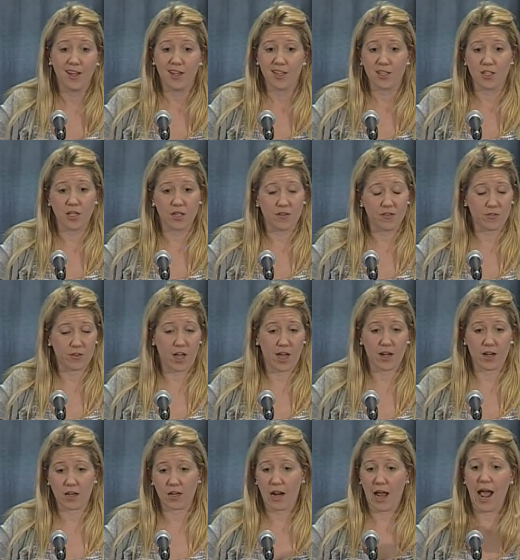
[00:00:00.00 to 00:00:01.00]
You've got
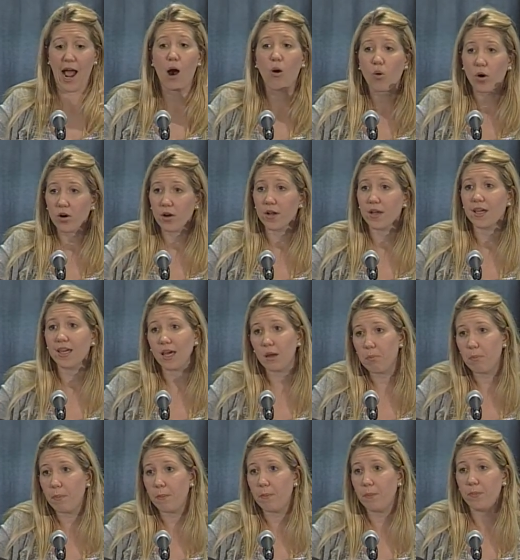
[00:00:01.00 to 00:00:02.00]
an hour to
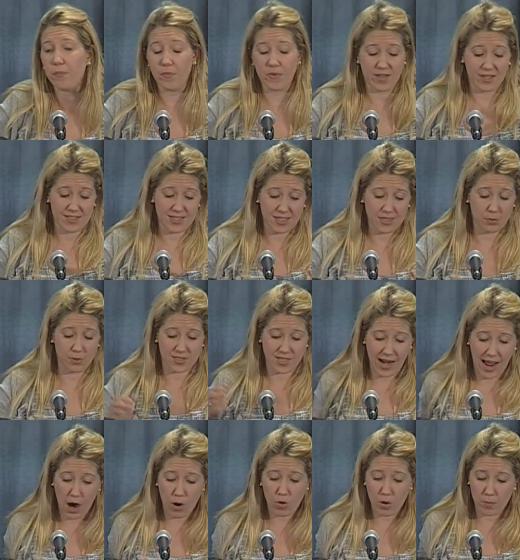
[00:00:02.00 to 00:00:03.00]
get. It was an
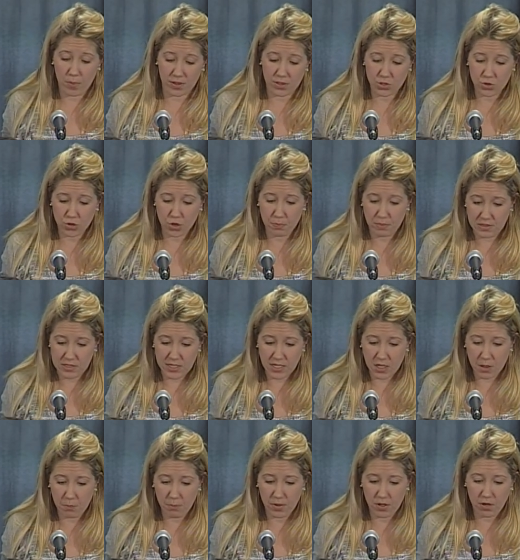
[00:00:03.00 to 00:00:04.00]
hour bus trip in
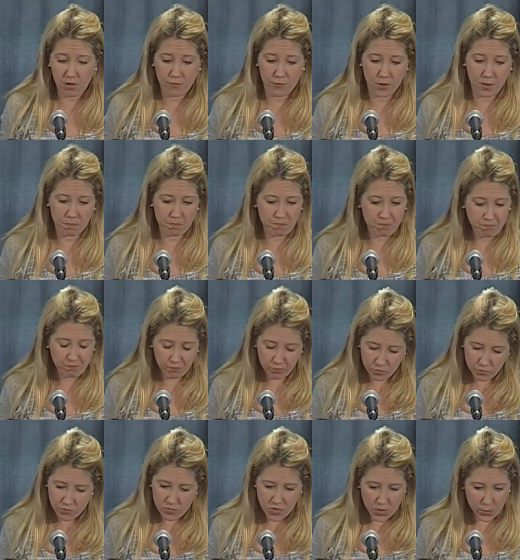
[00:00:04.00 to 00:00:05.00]
Tampa from
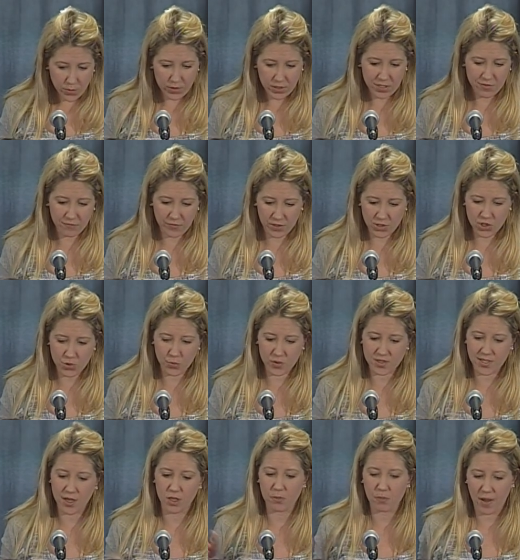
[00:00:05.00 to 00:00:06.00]
where the convention was
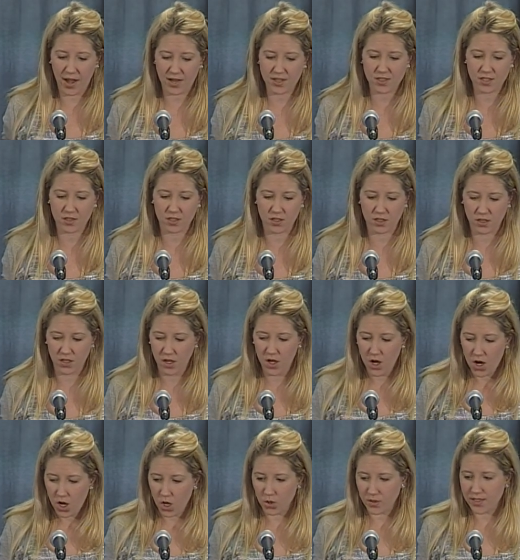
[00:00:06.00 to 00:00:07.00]
held back to the
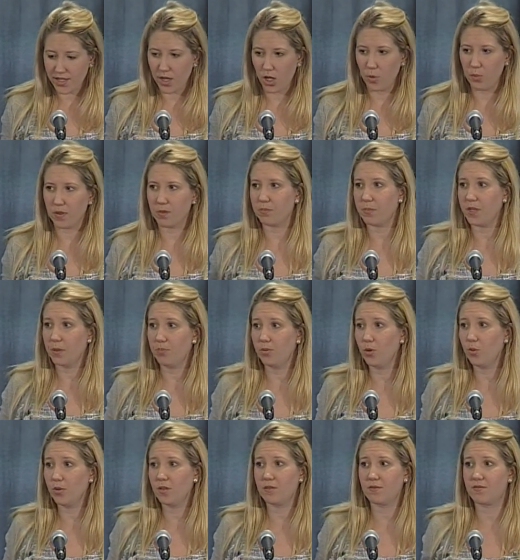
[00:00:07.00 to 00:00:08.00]
hotel, but people
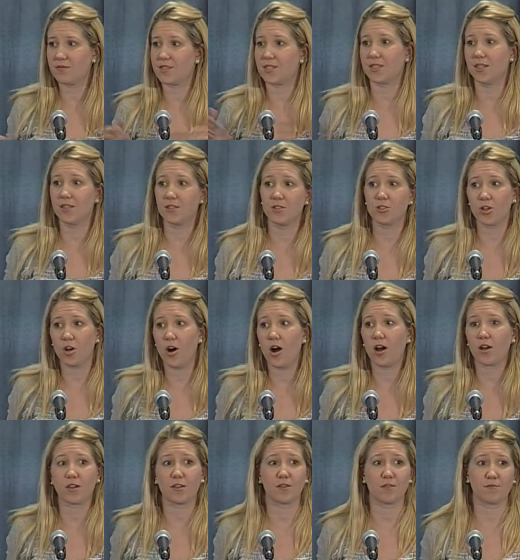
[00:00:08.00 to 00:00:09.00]
would sit and
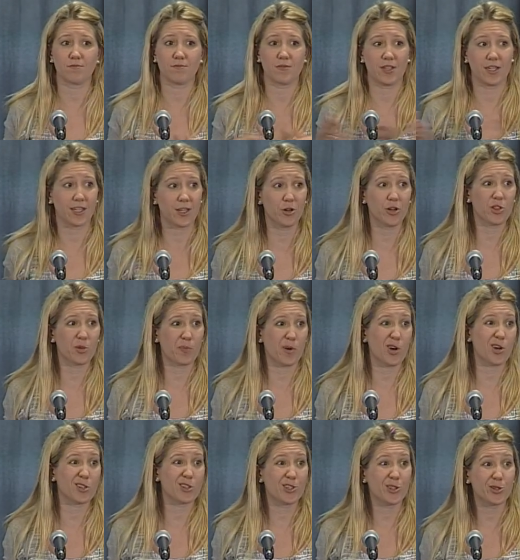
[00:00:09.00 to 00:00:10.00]
talk and hang out at the
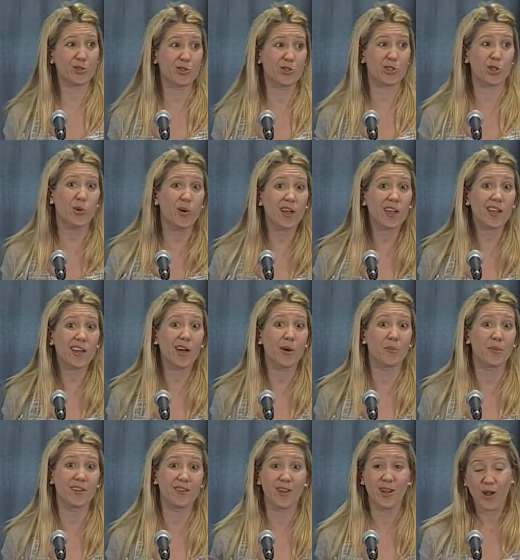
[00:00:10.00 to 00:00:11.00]
bar until 2 a.m.
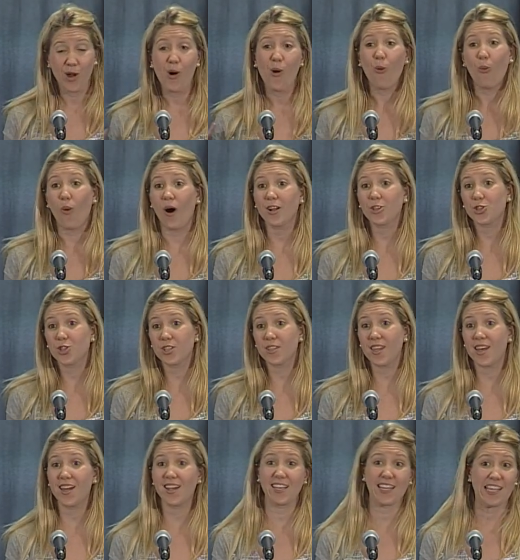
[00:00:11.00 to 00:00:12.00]
And watching
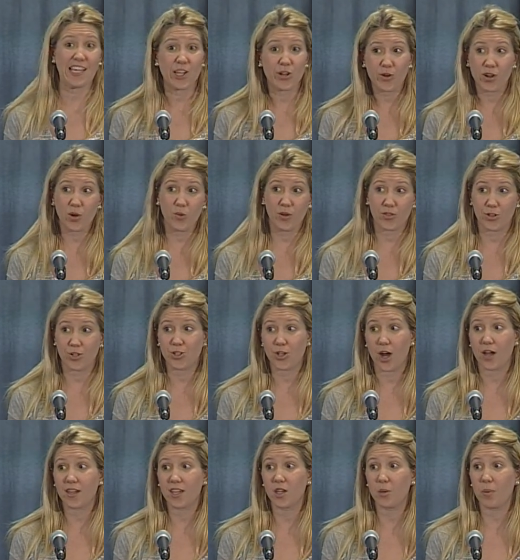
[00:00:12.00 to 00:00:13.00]
that and hearing what they're
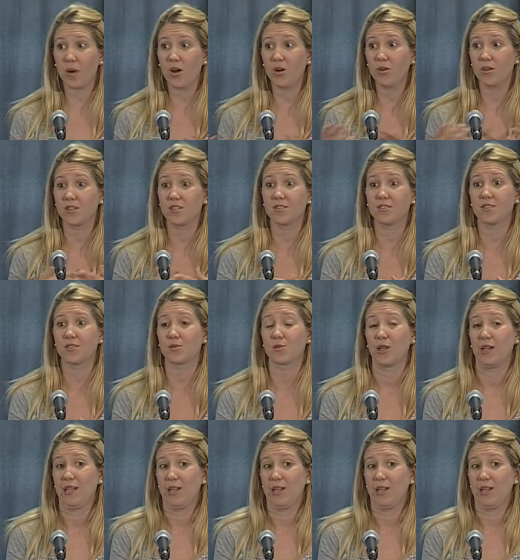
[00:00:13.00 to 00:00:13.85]
talking about is